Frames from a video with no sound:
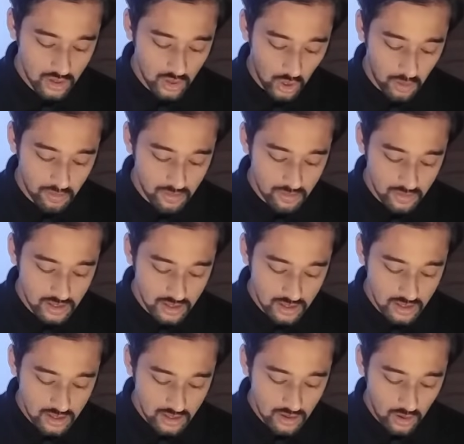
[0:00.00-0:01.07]
knob.
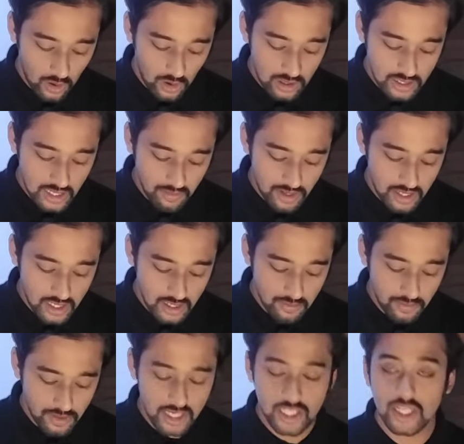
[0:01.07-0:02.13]
Altimeter
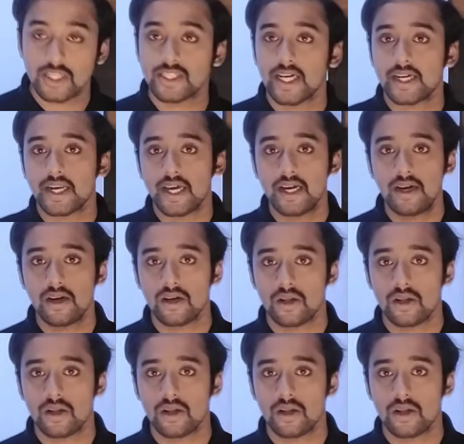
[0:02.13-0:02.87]
pressure setting